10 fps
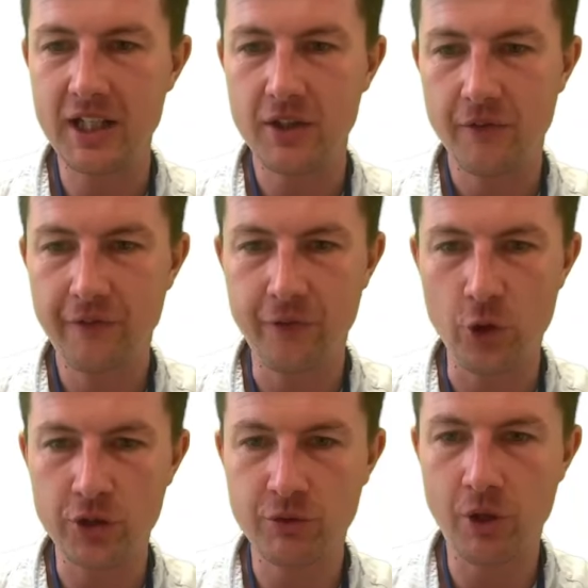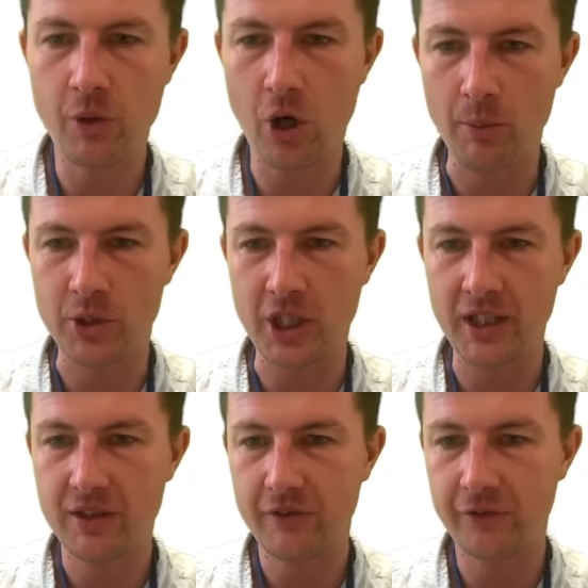first row
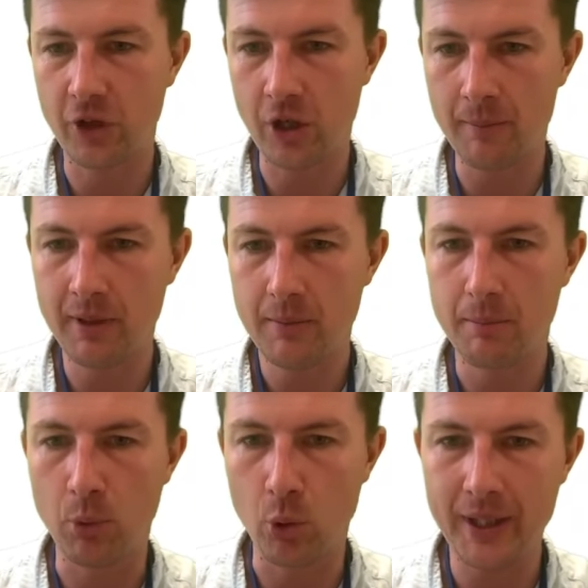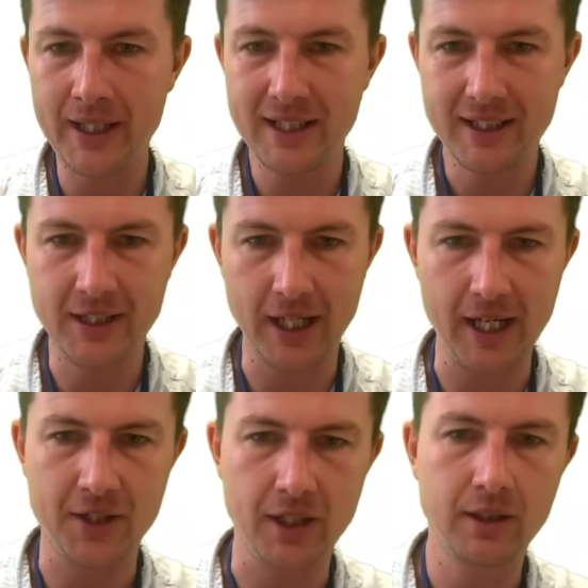object from void
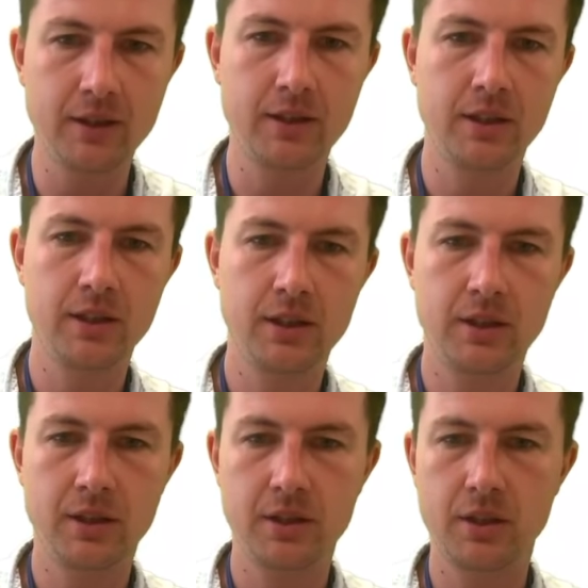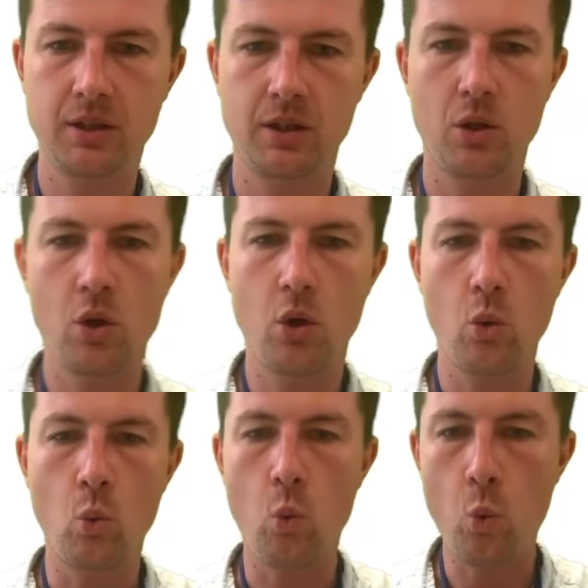data
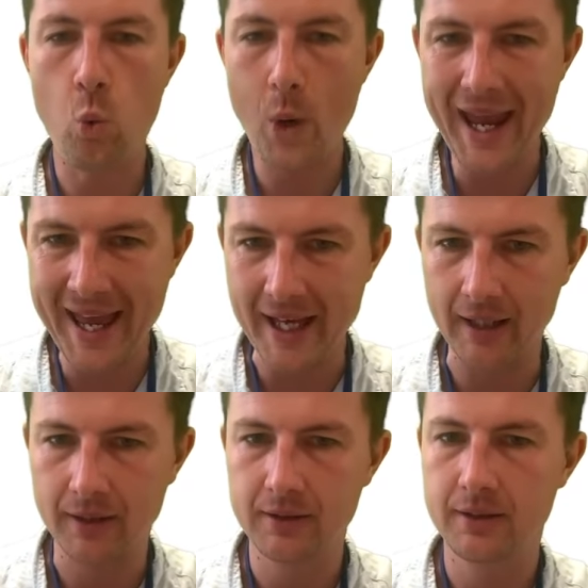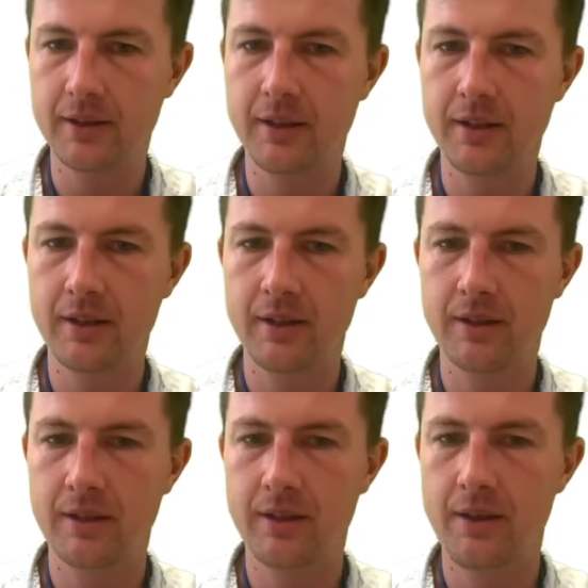where
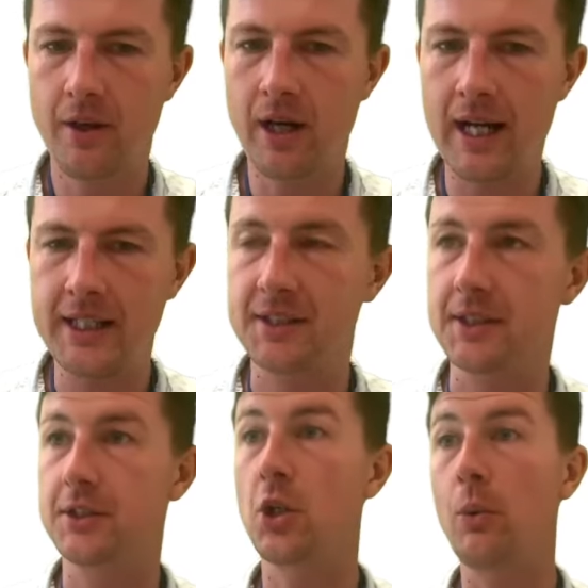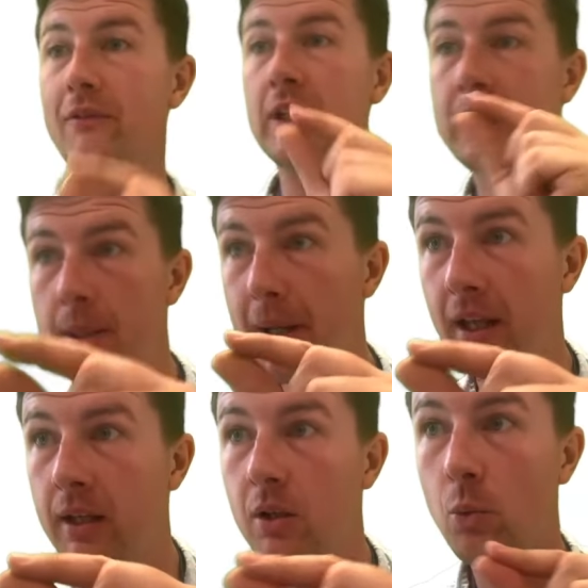the ID is this. So we've clicked a
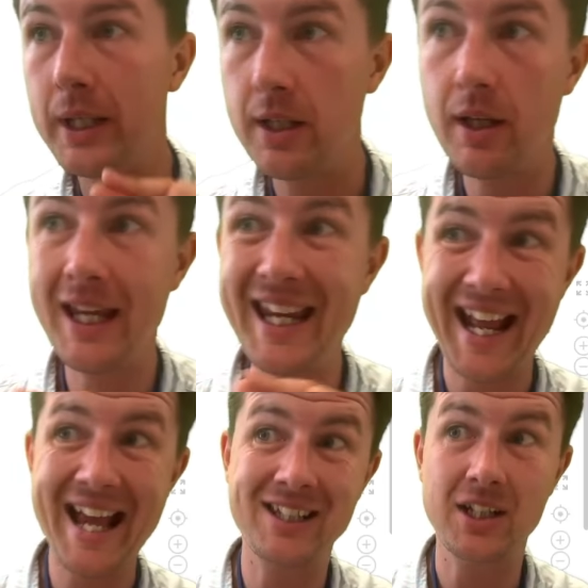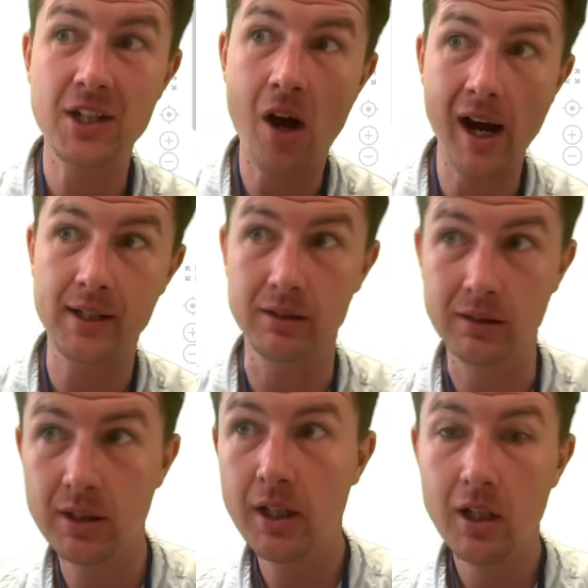button, it has a title.
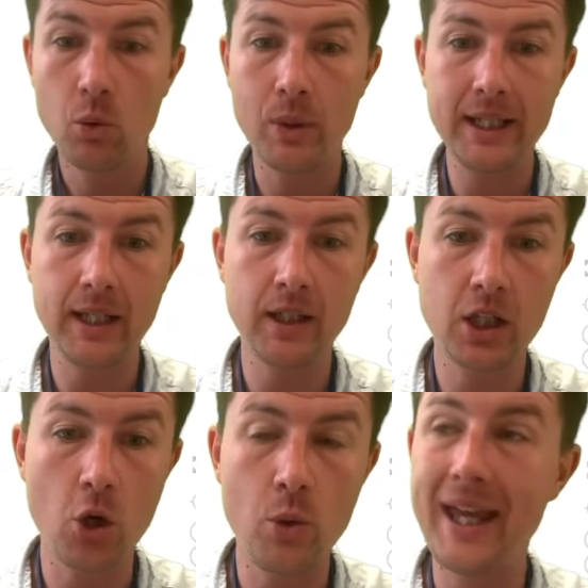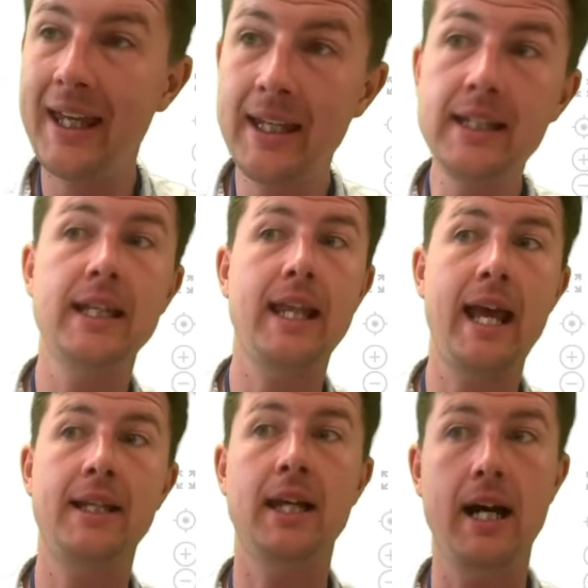We can go into
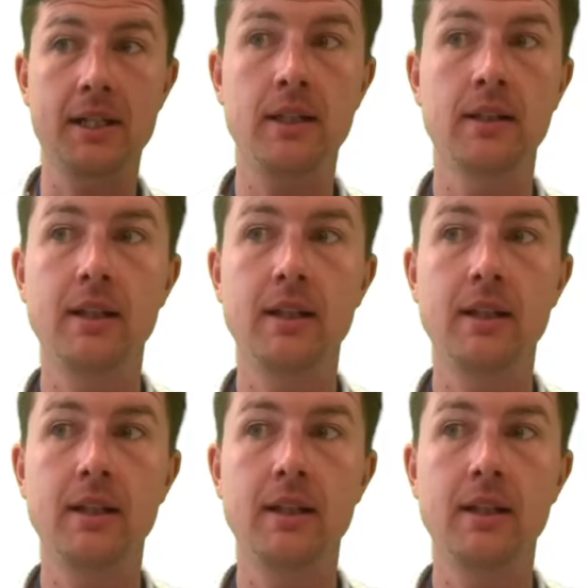that data,